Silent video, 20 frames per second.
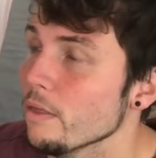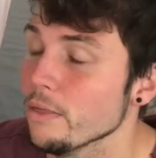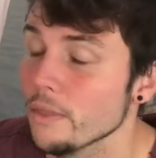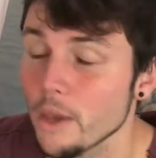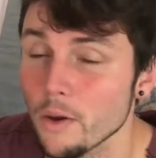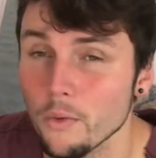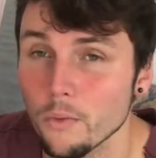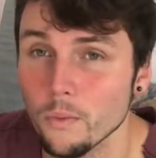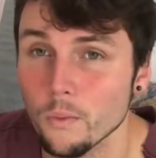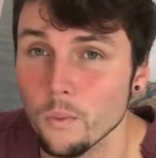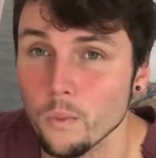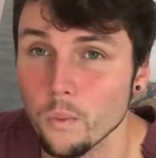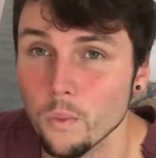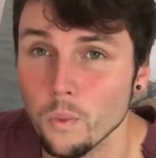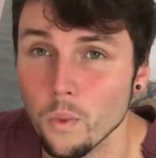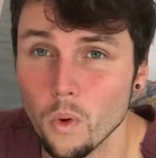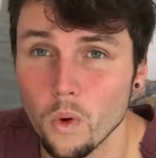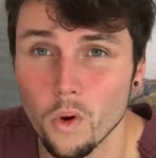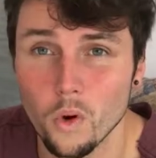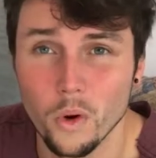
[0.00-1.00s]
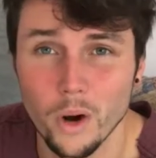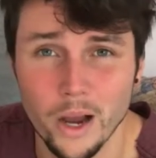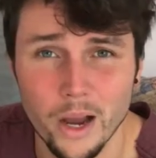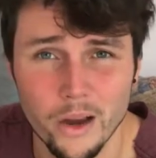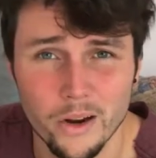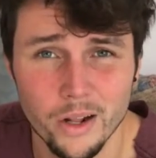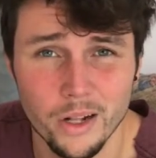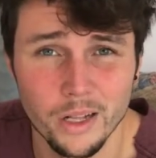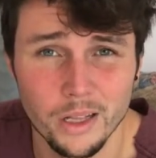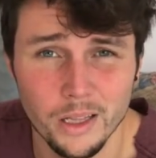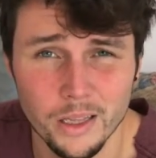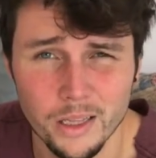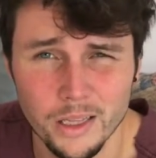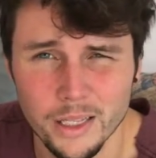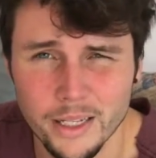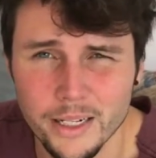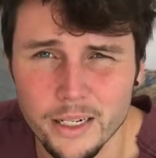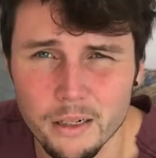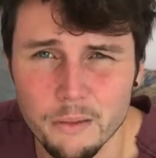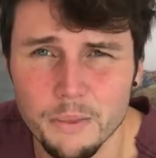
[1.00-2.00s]
They wore out a
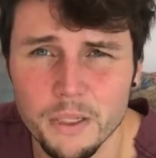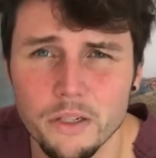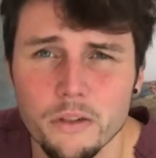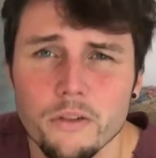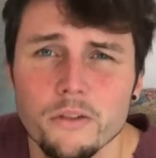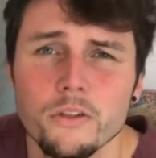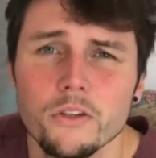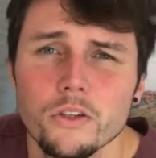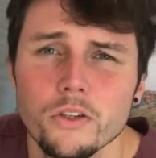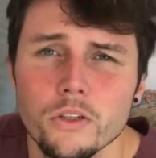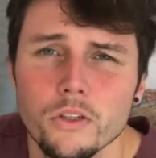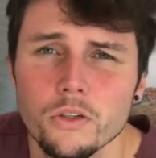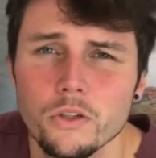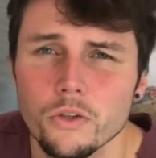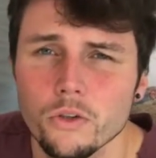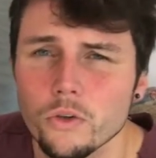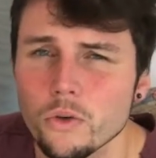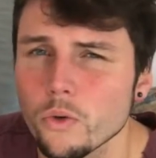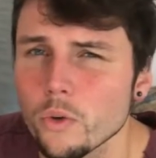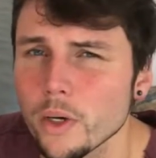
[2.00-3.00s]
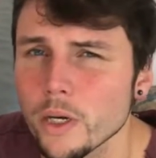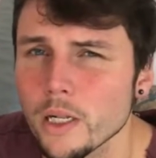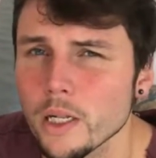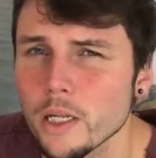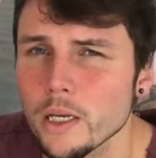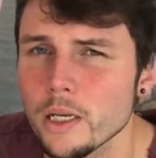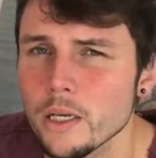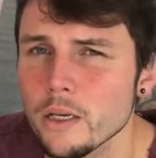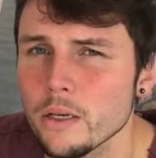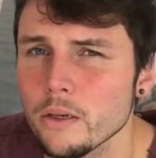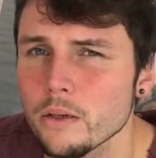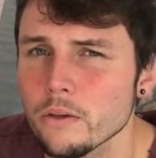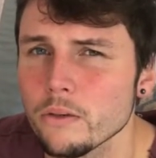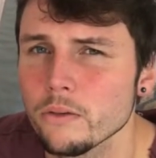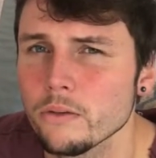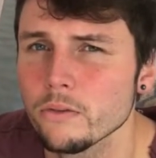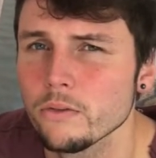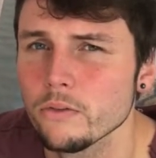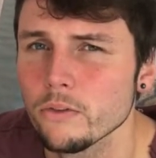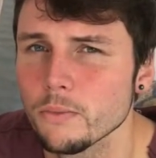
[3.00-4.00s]
little bit too quickly
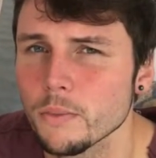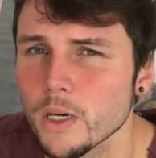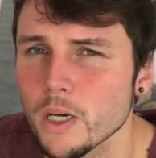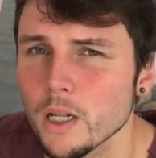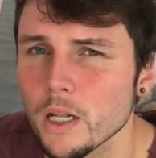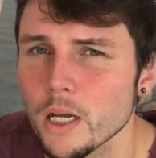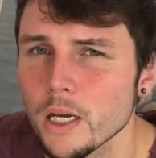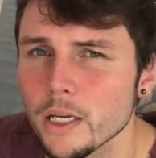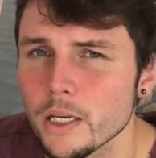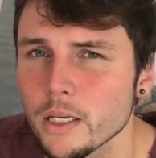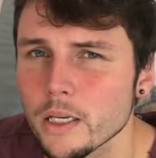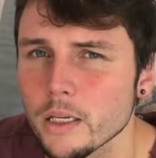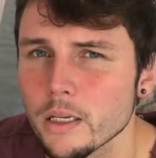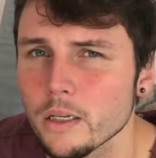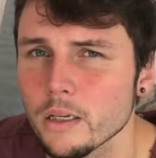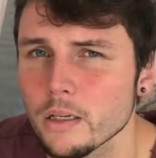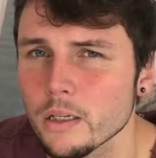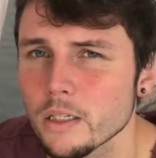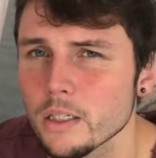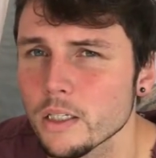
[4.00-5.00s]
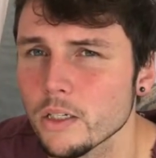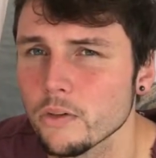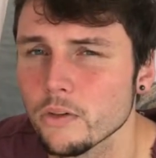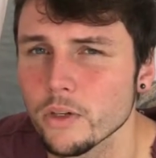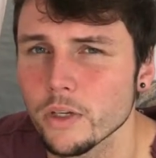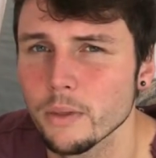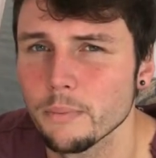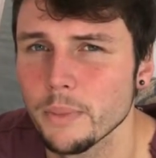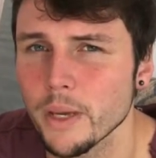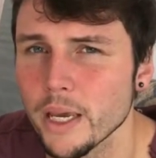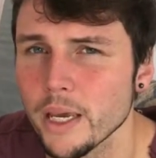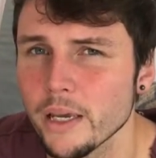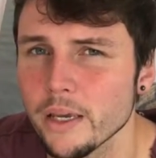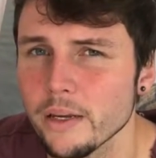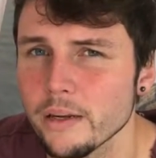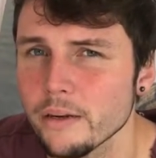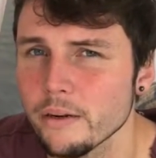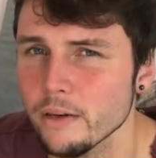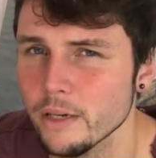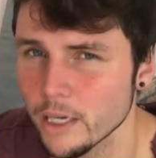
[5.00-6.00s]
for my liking, considering I paid
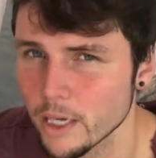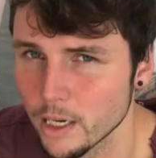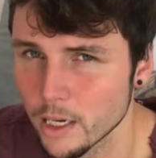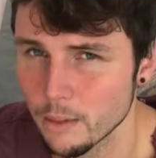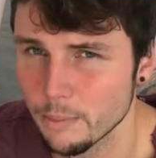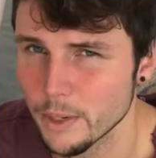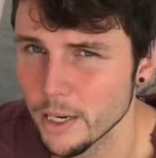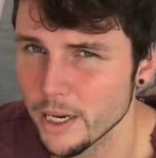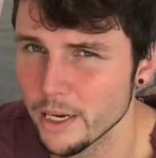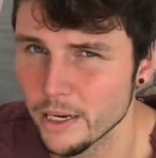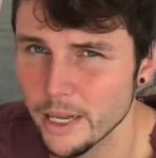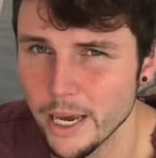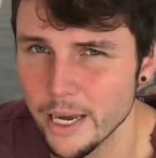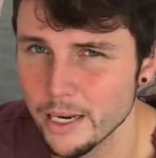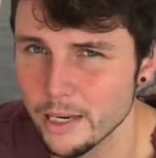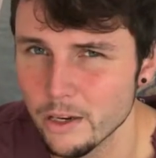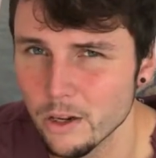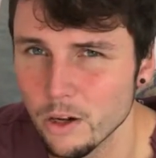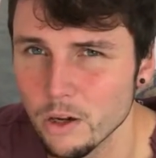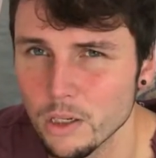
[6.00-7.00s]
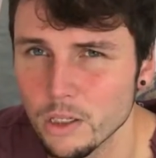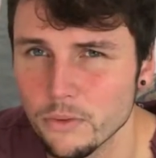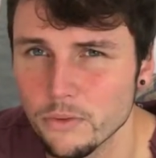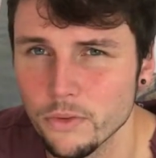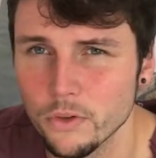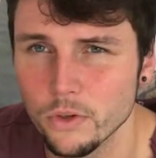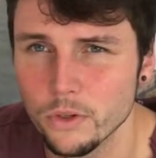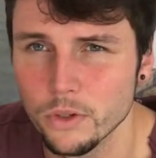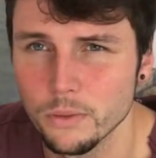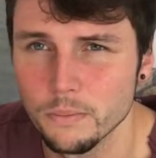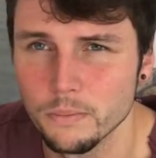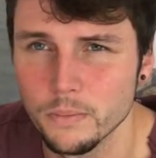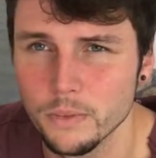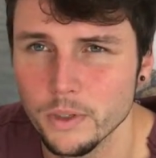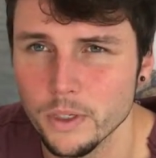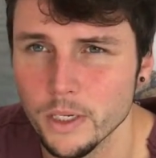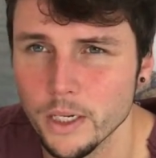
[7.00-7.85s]
$80 for them.